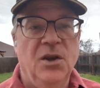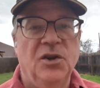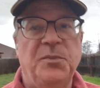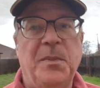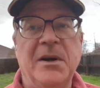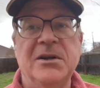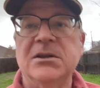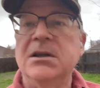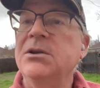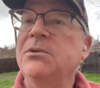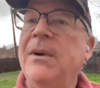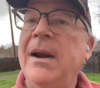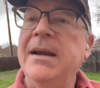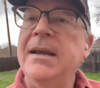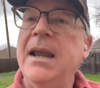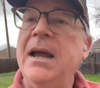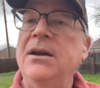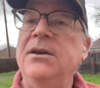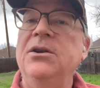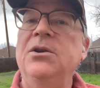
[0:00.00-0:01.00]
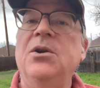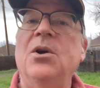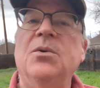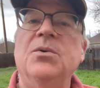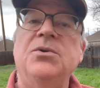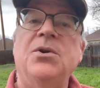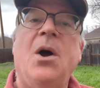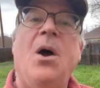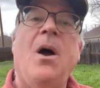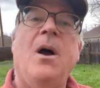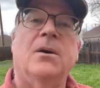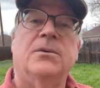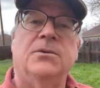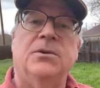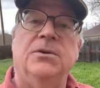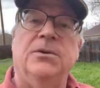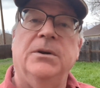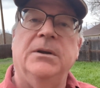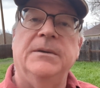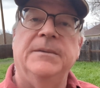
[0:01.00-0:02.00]
especially right now, you don't talk
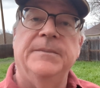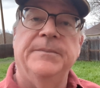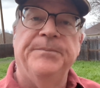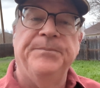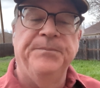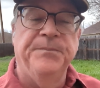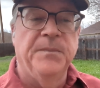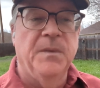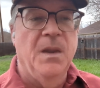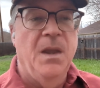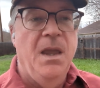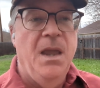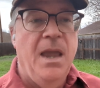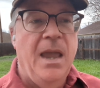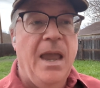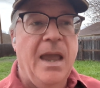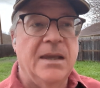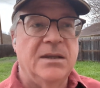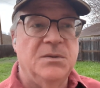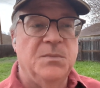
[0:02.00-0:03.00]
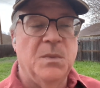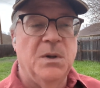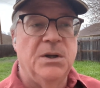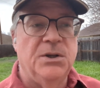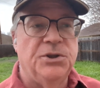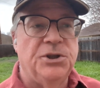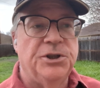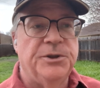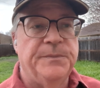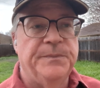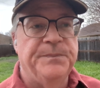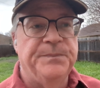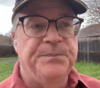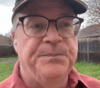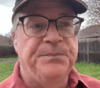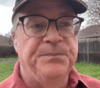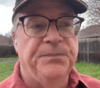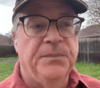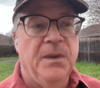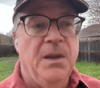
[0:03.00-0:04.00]
to it as much.
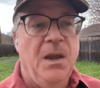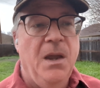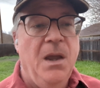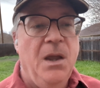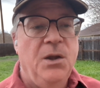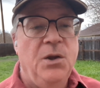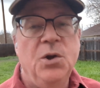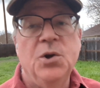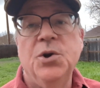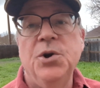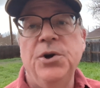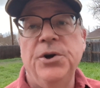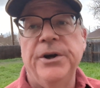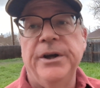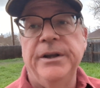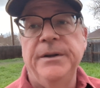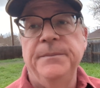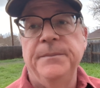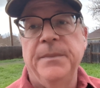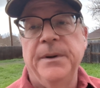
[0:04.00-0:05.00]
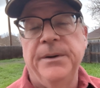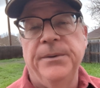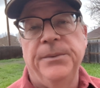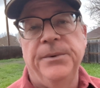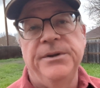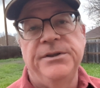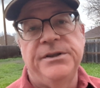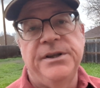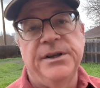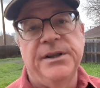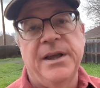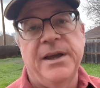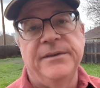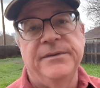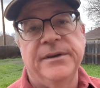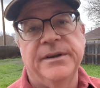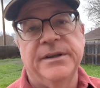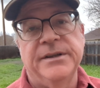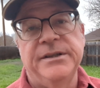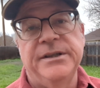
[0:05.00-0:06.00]
You could, but we still
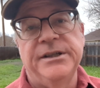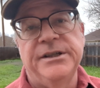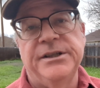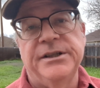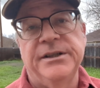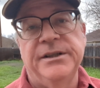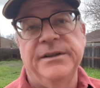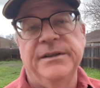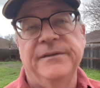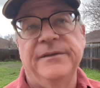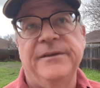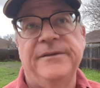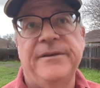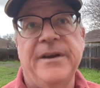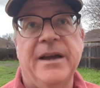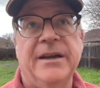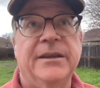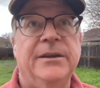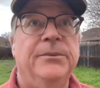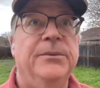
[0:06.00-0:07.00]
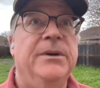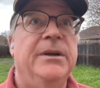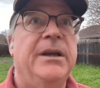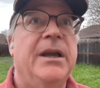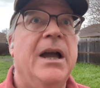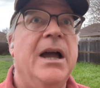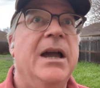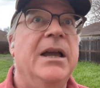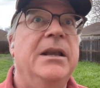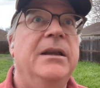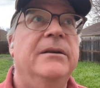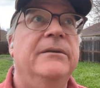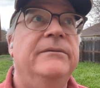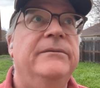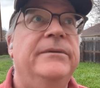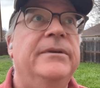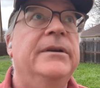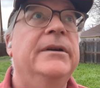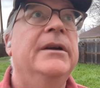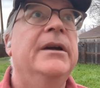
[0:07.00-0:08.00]
have the condition of the fact that we kind of
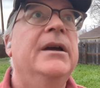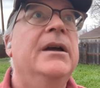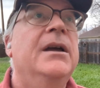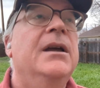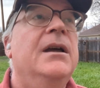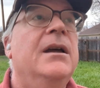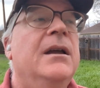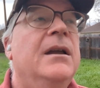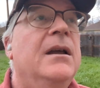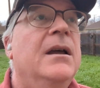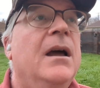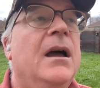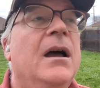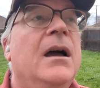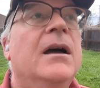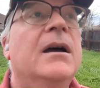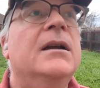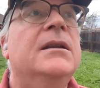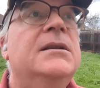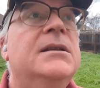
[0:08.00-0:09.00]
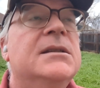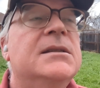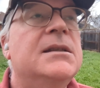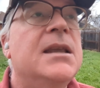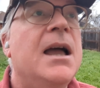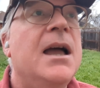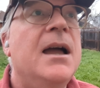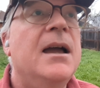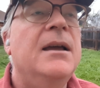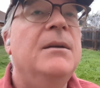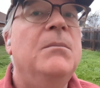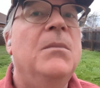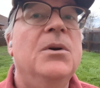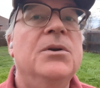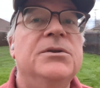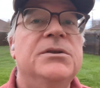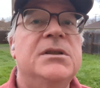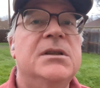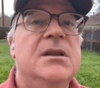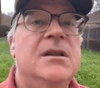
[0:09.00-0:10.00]
design
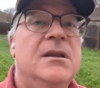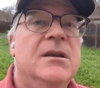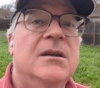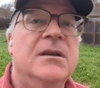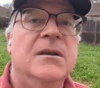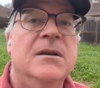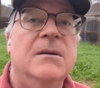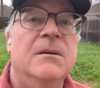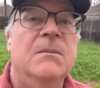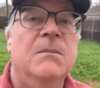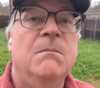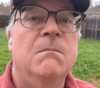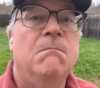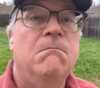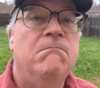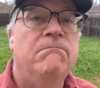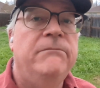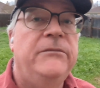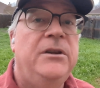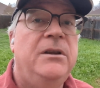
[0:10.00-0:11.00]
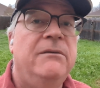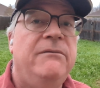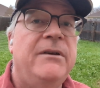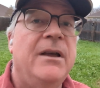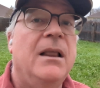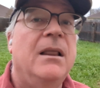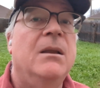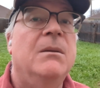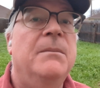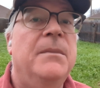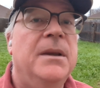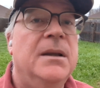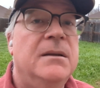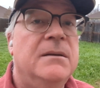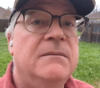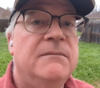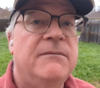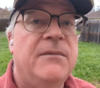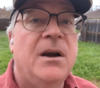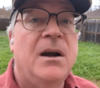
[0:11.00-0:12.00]
most of the development
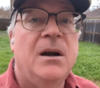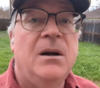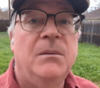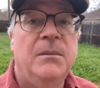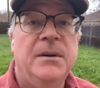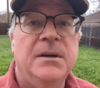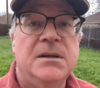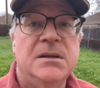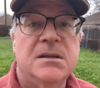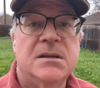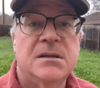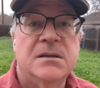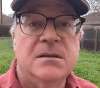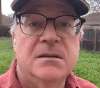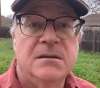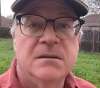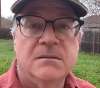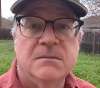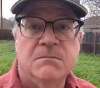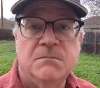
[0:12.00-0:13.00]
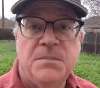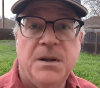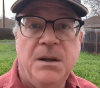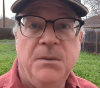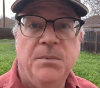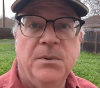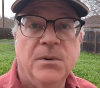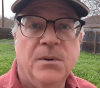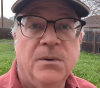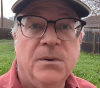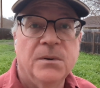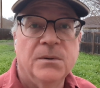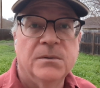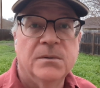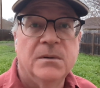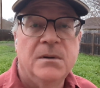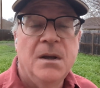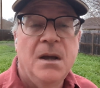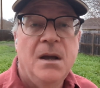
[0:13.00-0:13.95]
environments, and people